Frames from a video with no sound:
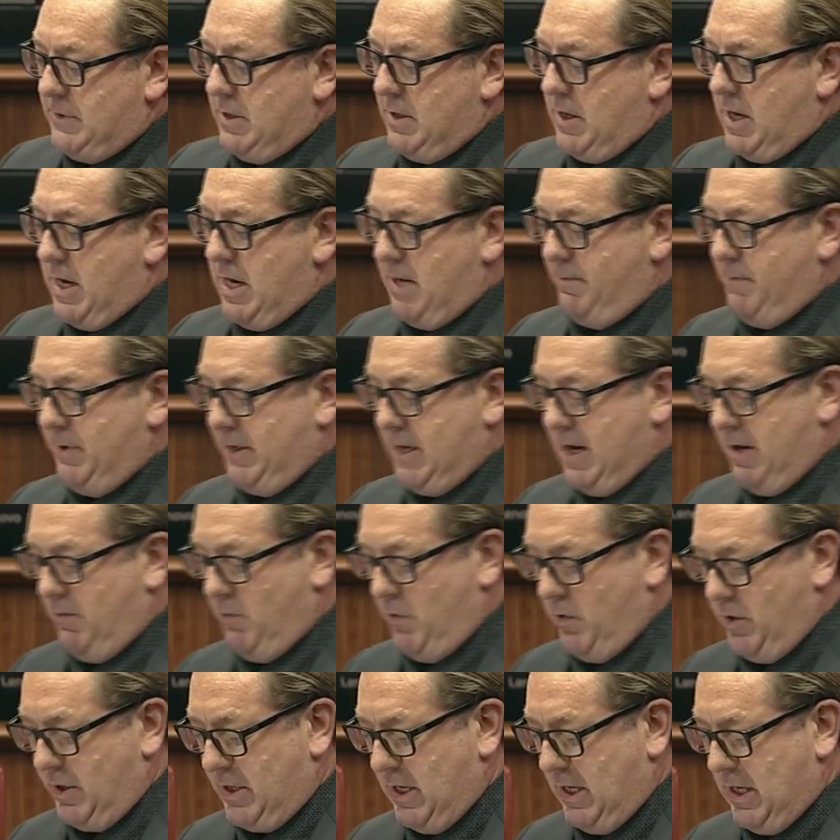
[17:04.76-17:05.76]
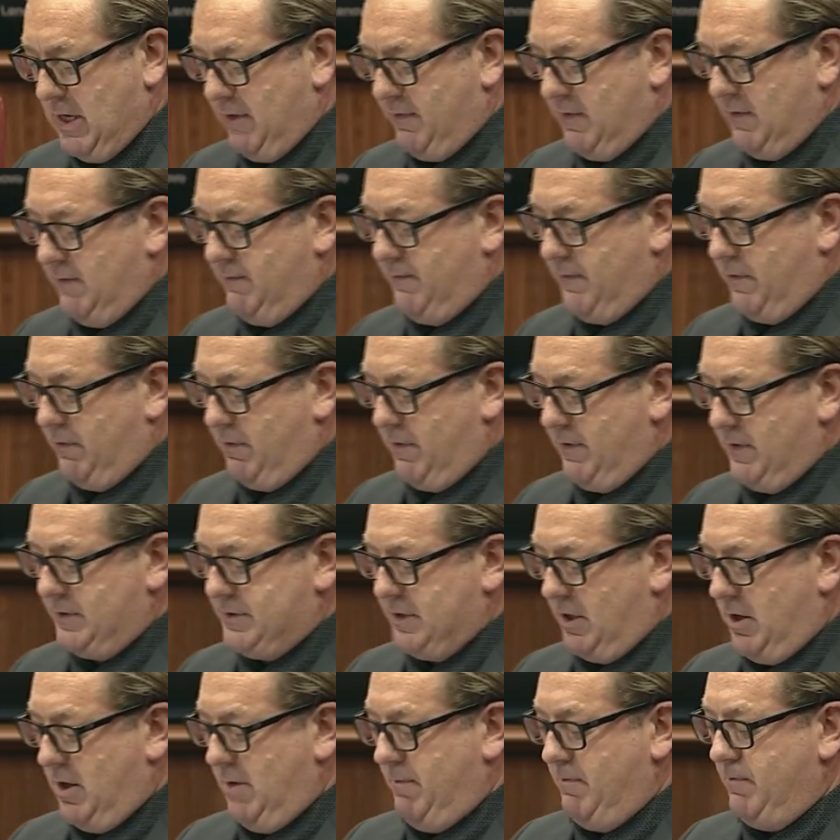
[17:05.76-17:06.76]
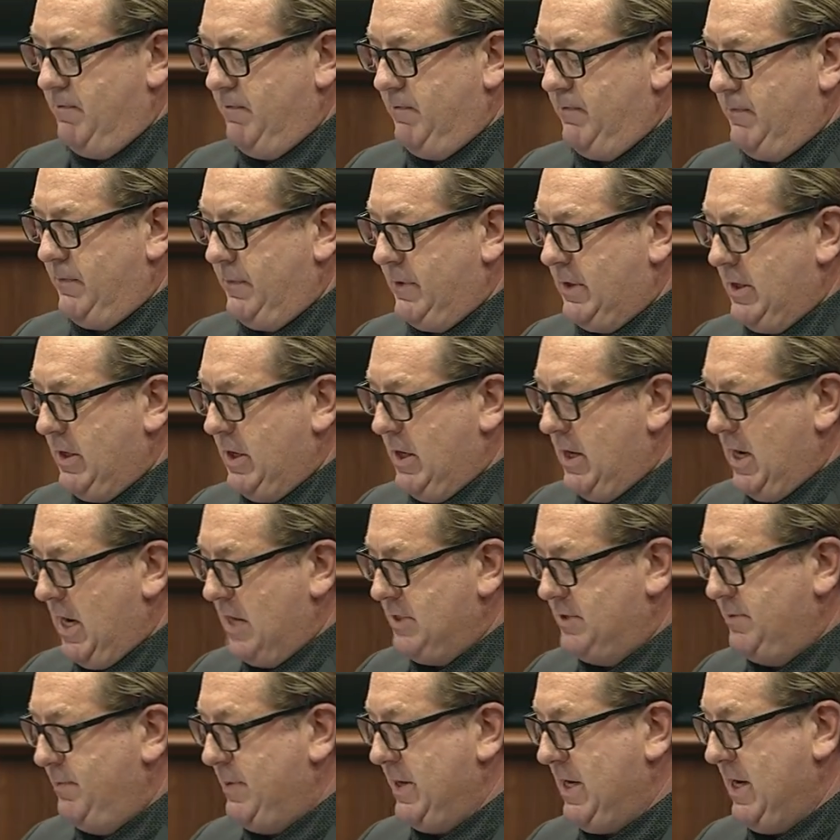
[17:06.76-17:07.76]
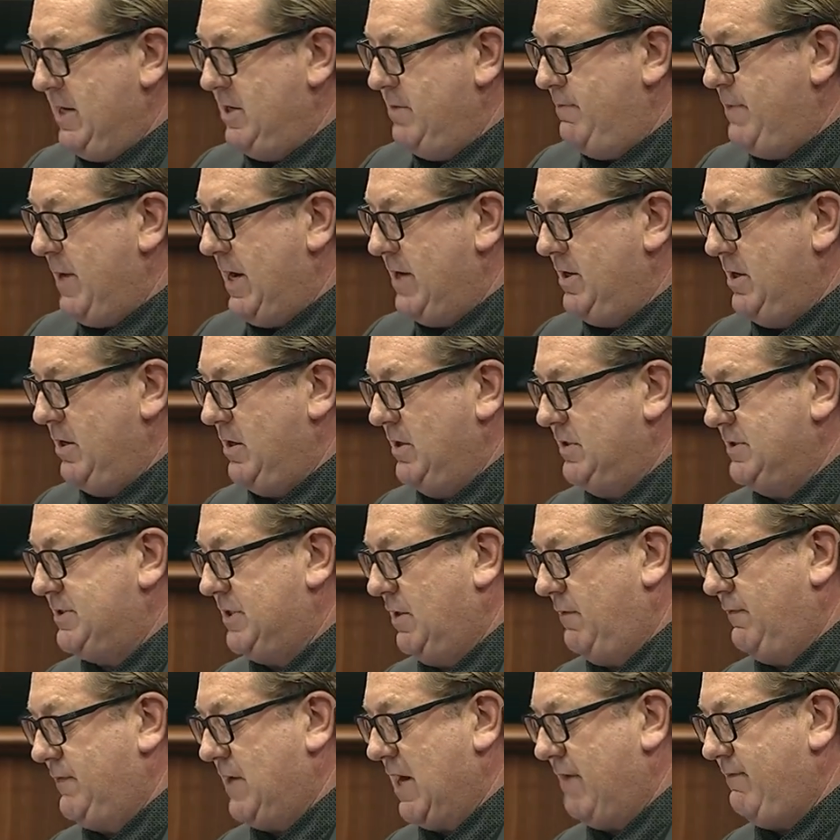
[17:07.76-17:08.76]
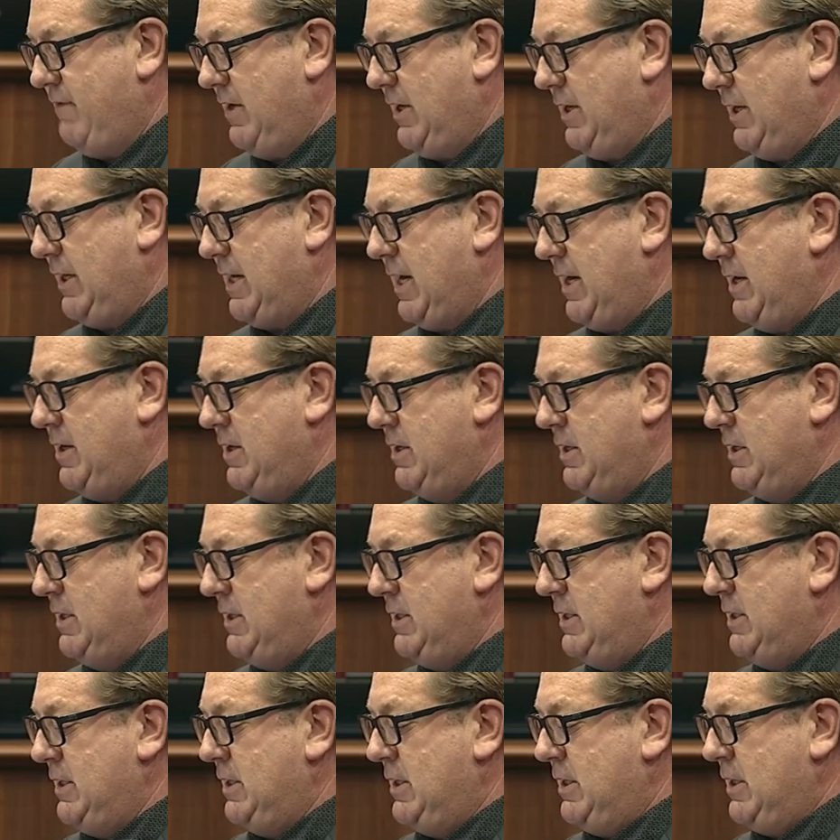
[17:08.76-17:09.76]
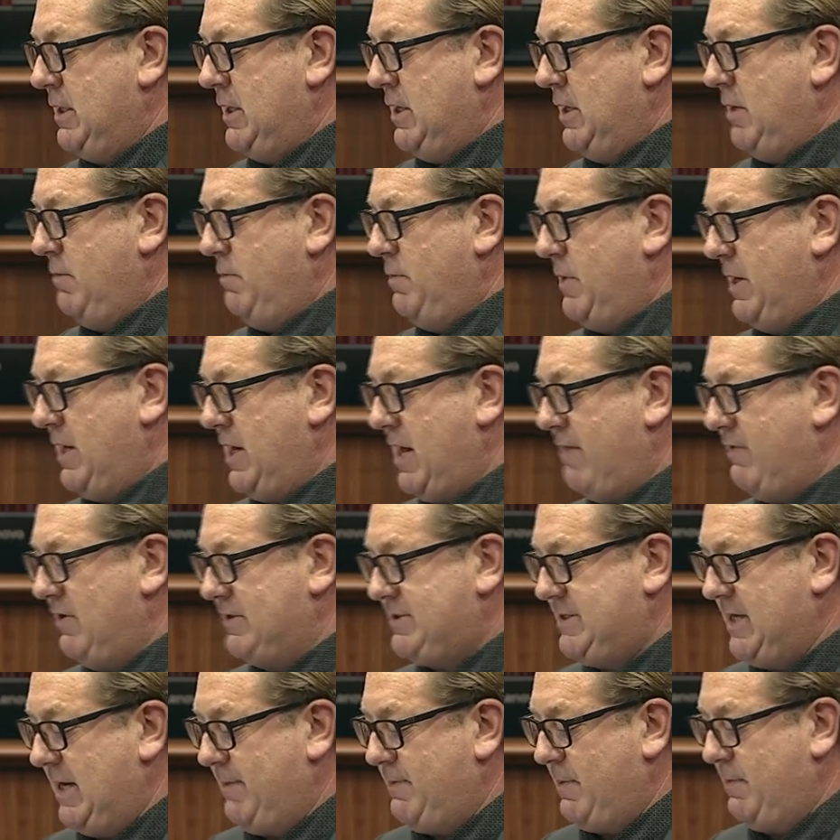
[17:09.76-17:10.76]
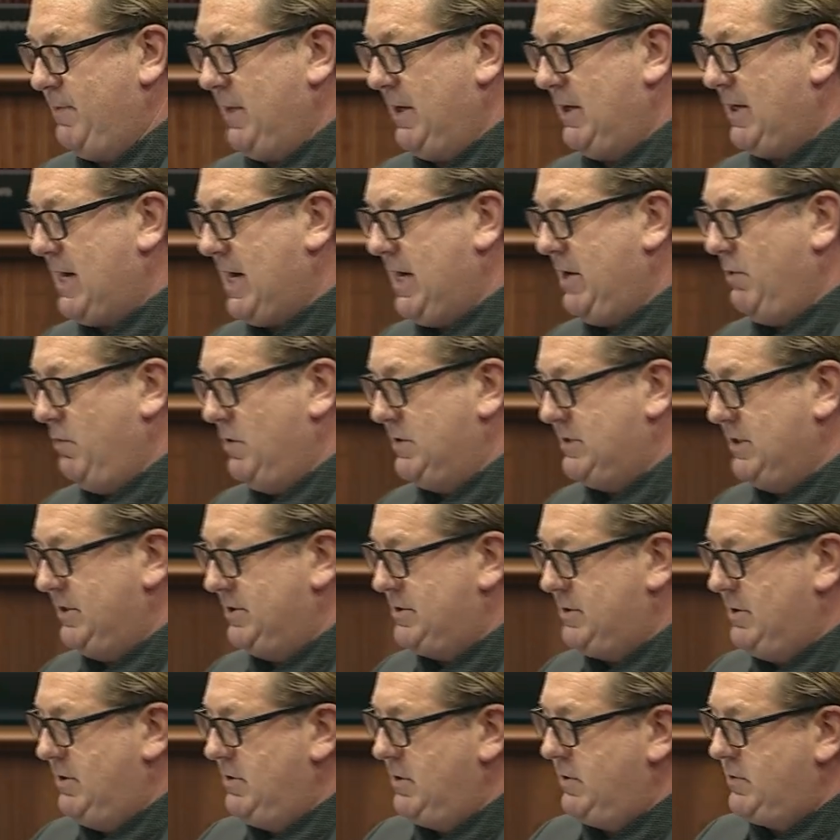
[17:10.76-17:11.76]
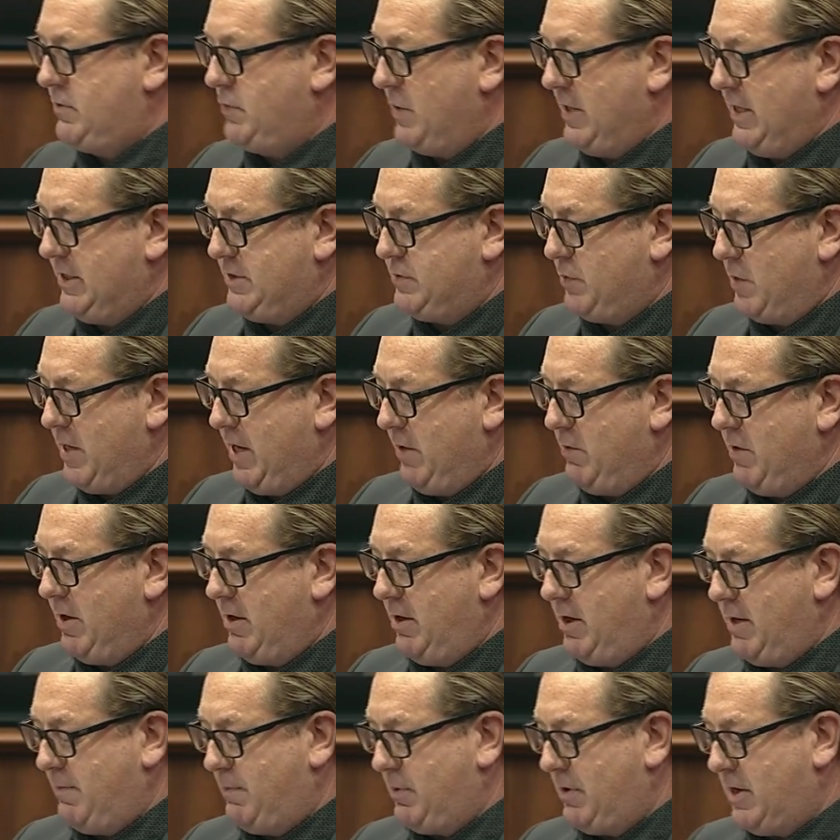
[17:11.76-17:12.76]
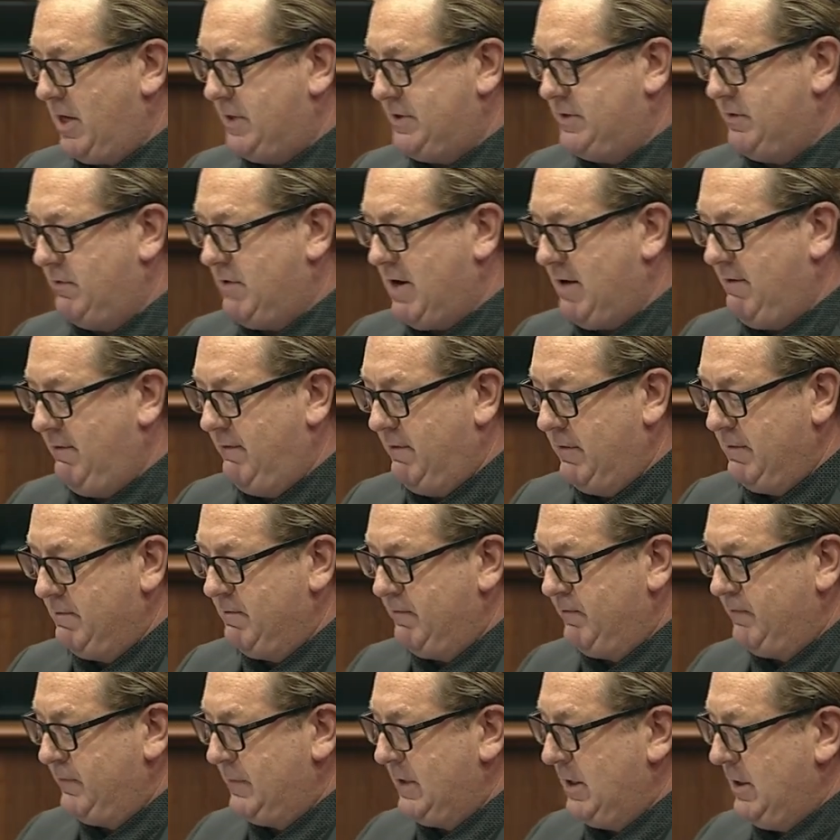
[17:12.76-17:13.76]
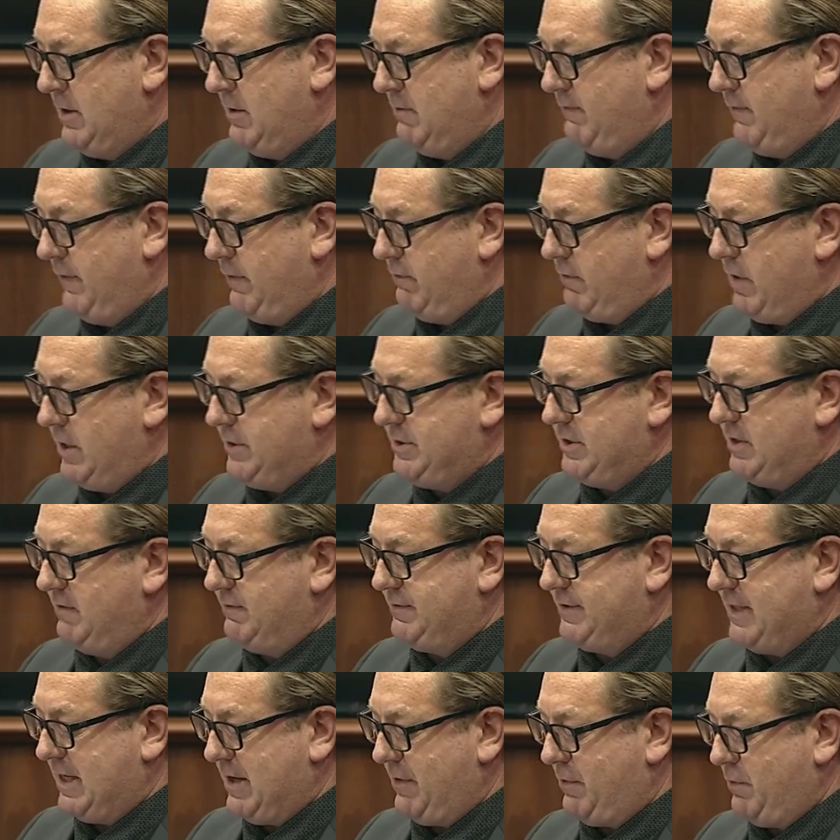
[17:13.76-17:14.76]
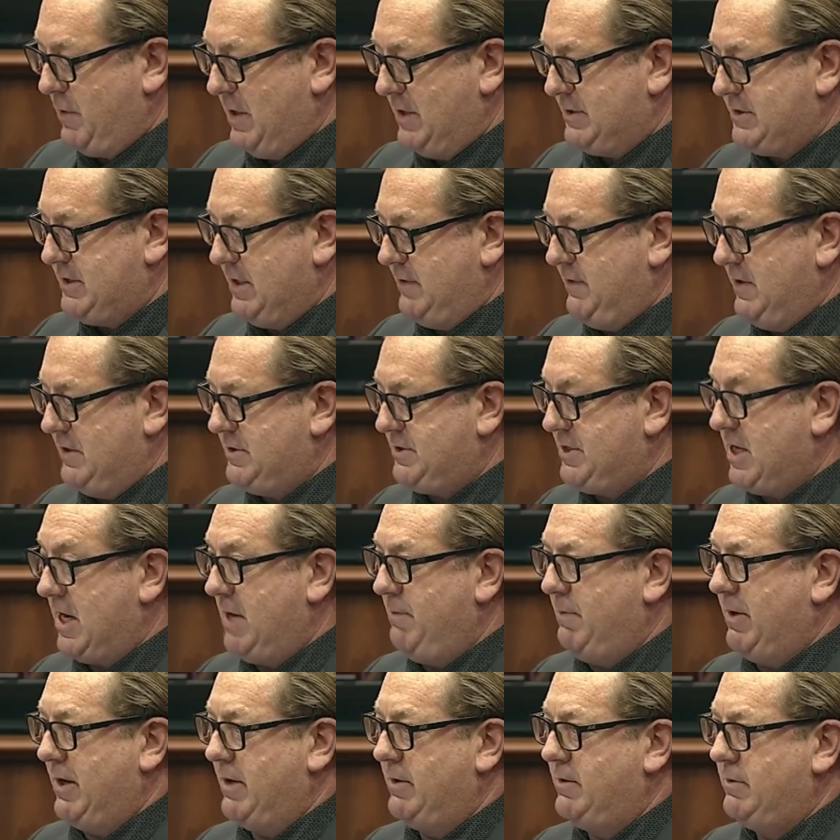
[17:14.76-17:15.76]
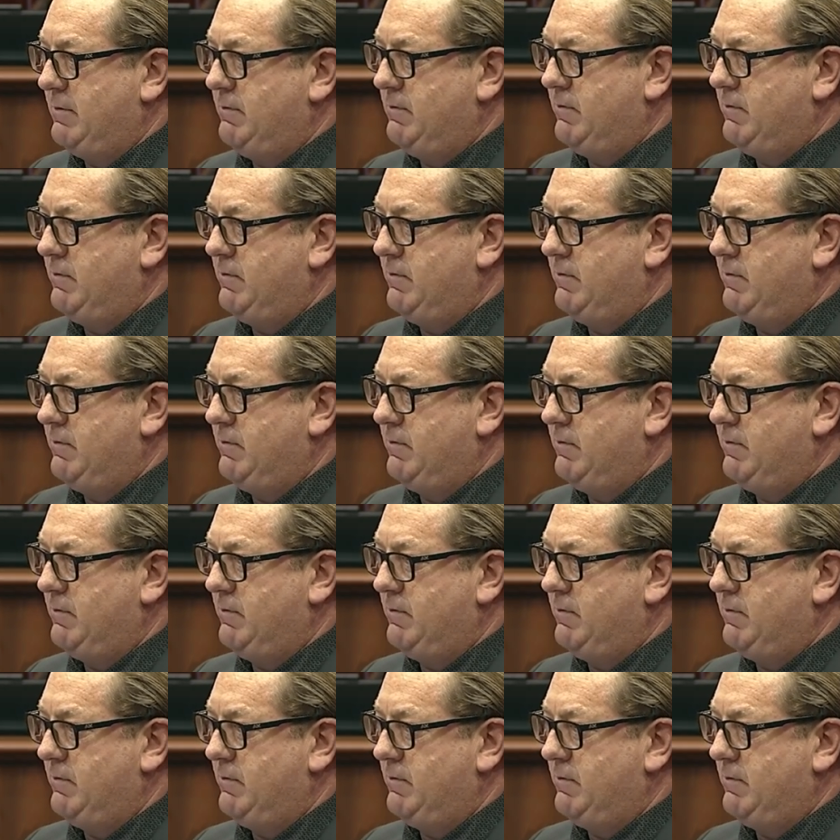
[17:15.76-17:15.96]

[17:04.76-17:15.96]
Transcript: I had begun working for at the time, and to be independent and self-governing again. But another step a bit later was in 2020, when I applied to run for the region of Southwest in this chamber.